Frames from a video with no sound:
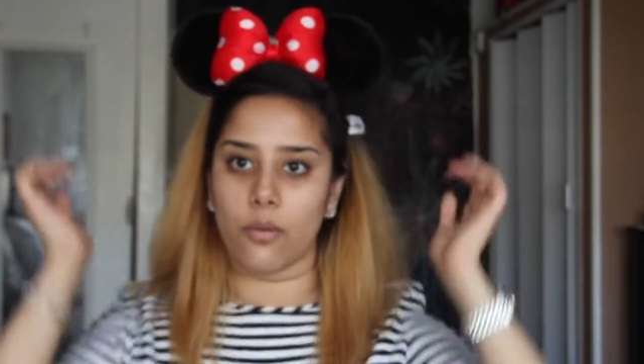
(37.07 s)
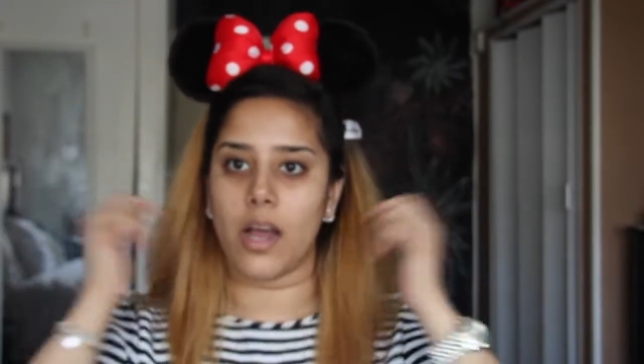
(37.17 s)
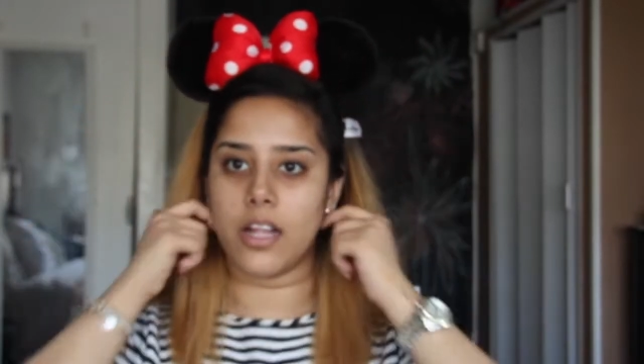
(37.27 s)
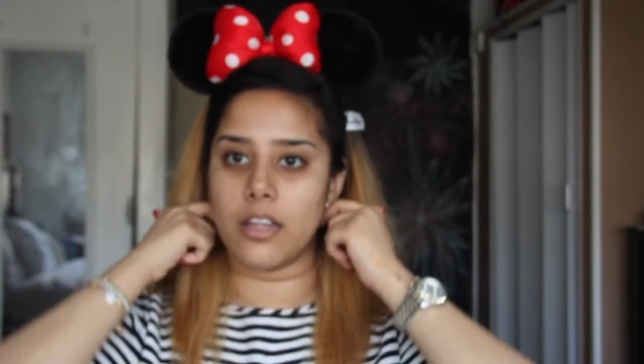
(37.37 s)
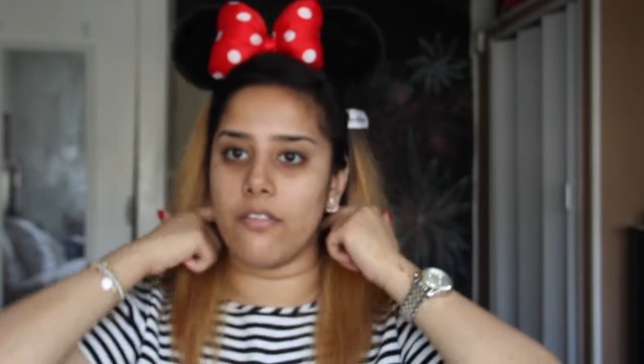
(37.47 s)
a
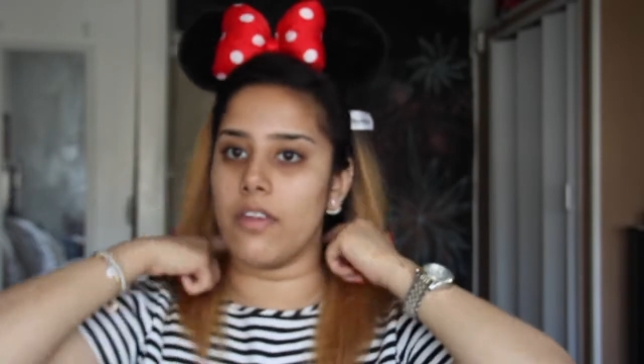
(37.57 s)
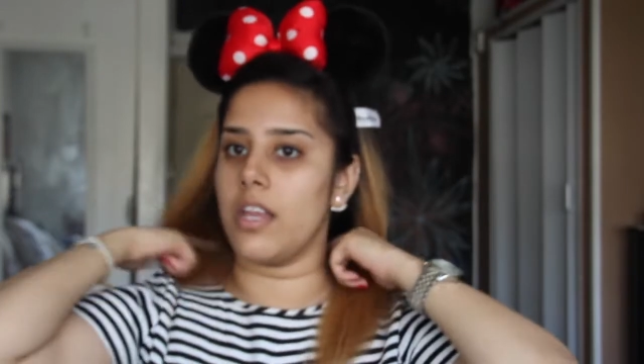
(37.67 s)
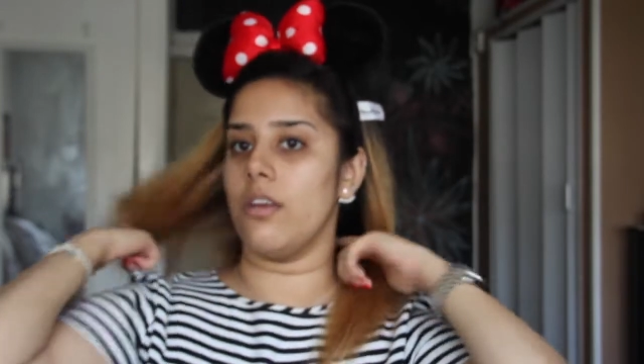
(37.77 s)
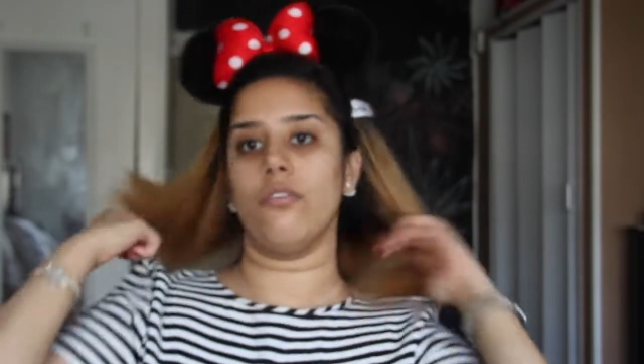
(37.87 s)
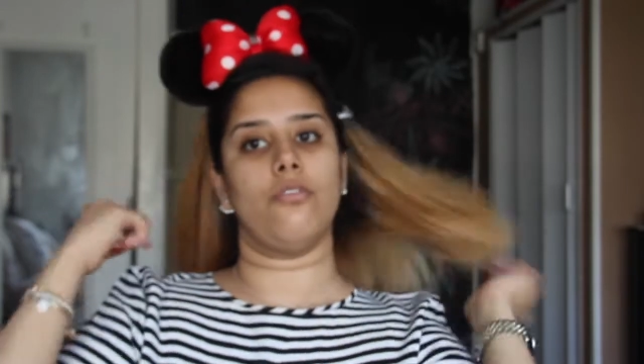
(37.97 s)
while in the
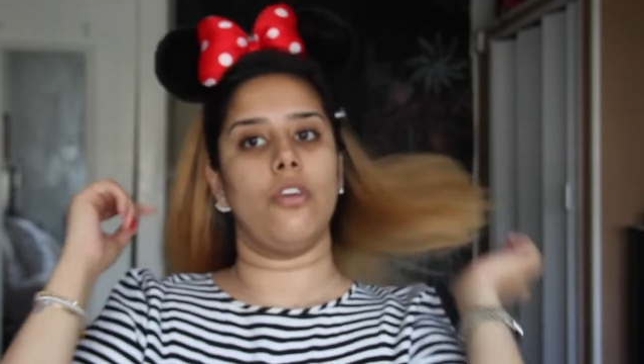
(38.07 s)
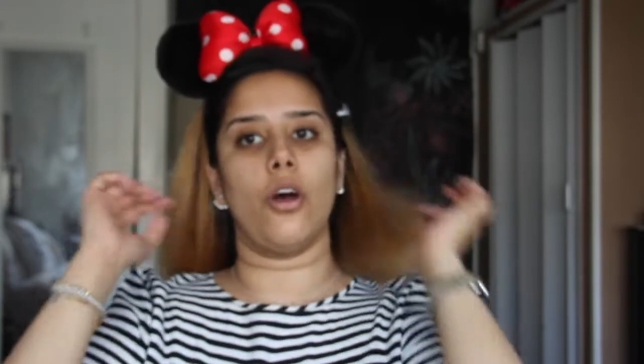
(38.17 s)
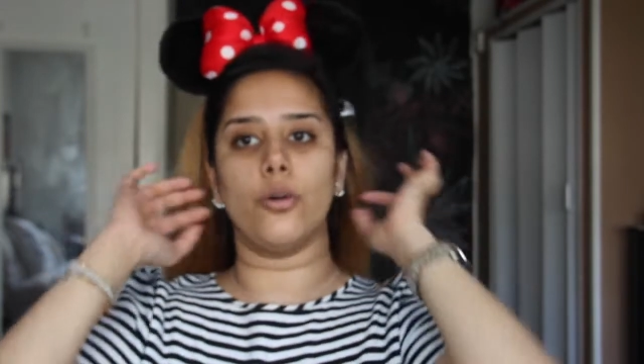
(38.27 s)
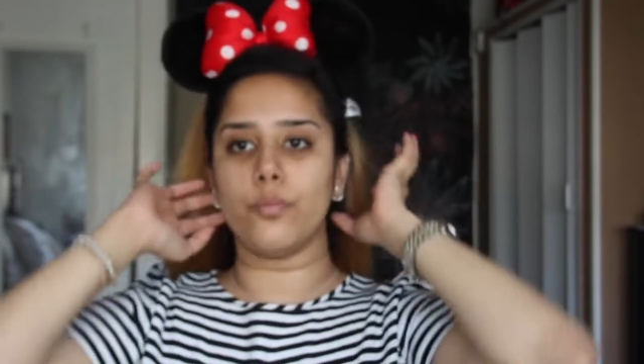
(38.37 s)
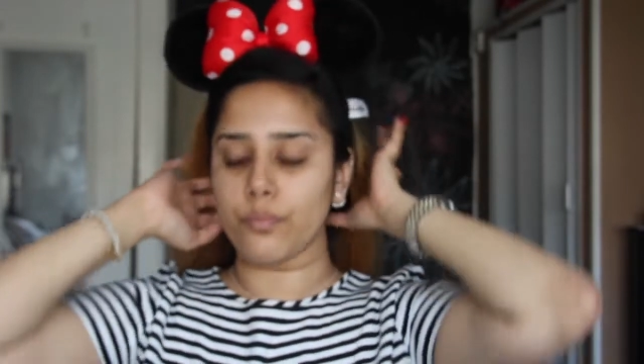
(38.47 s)
video,
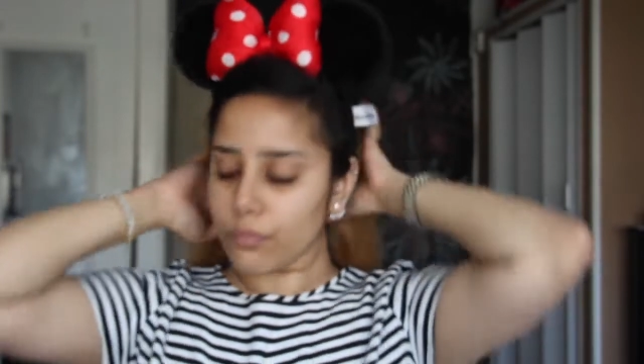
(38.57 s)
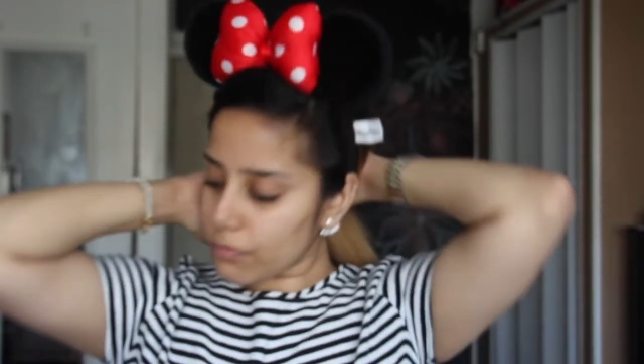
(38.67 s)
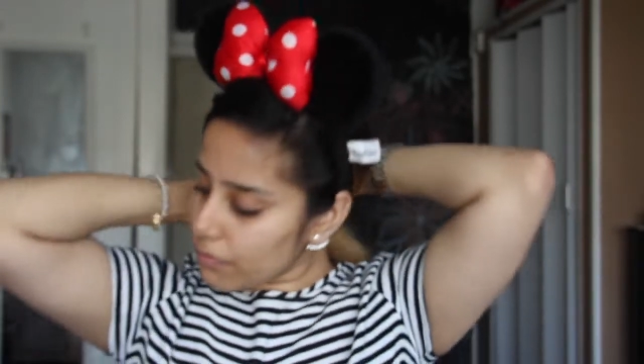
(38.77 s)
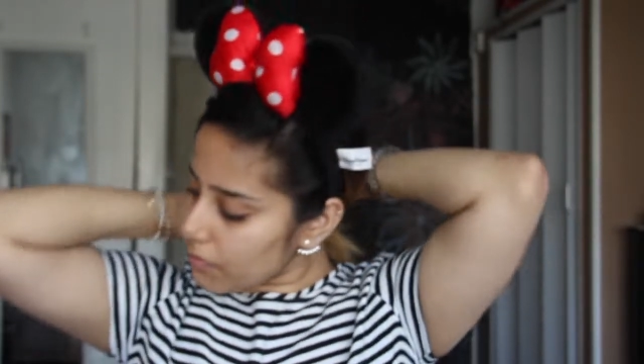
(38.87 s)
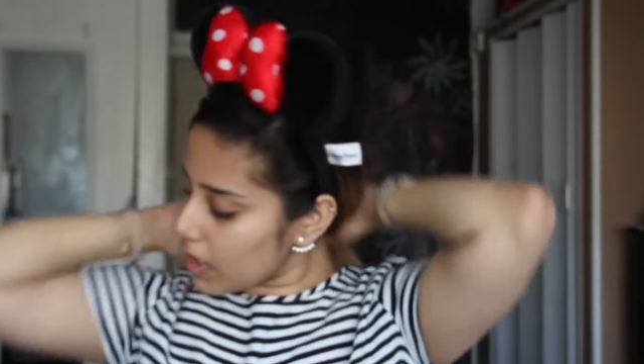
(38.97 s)
so
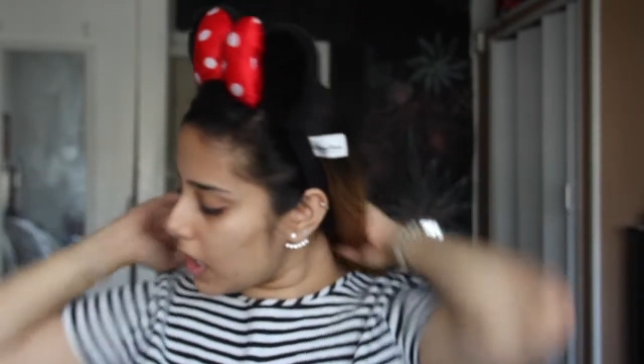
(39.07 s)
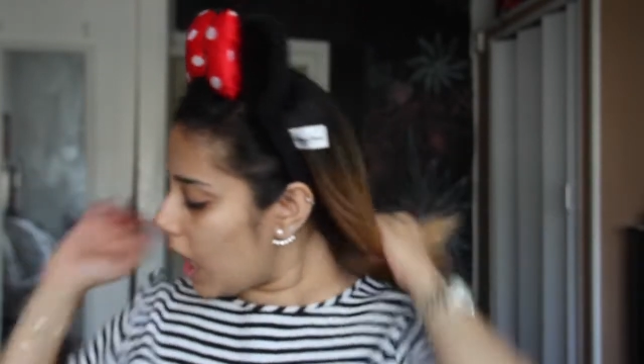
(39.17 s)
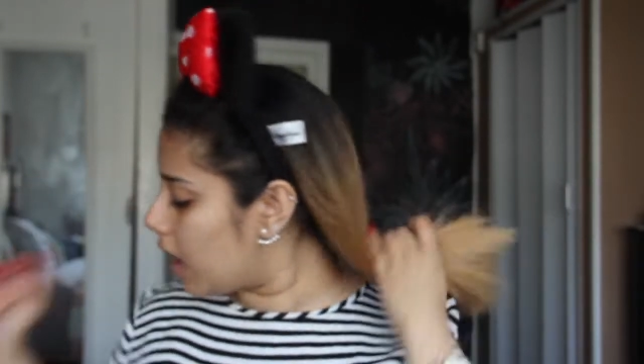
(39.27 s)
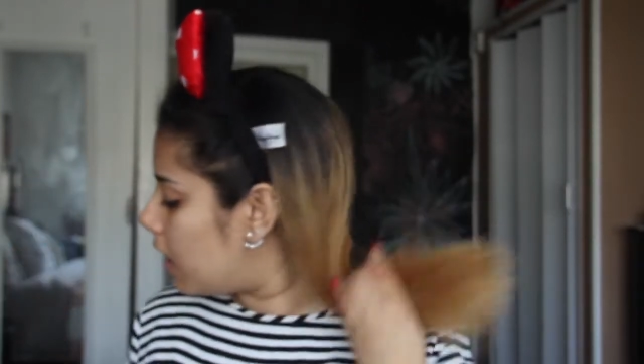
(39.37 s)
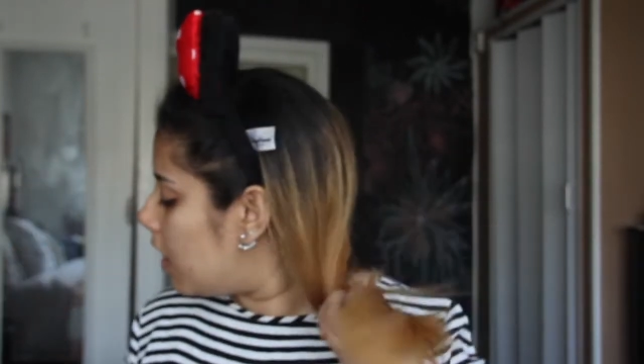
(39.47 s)

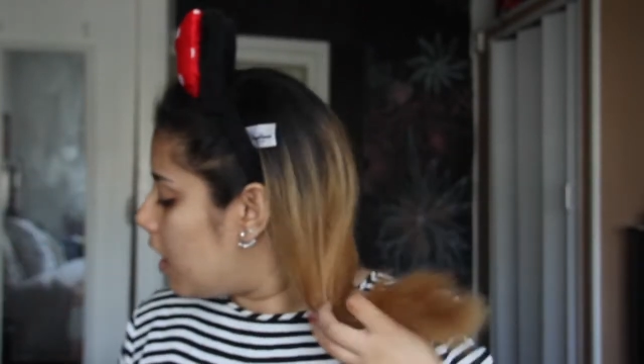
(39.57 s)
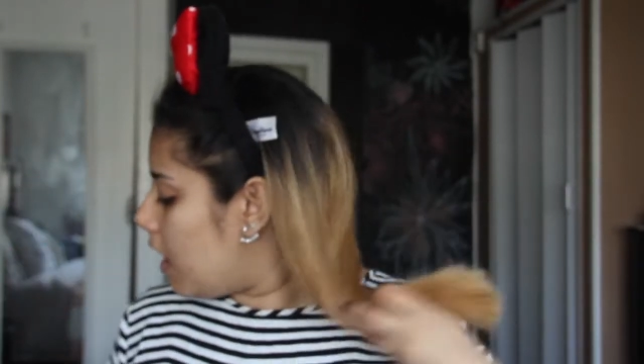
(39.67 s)
yeah.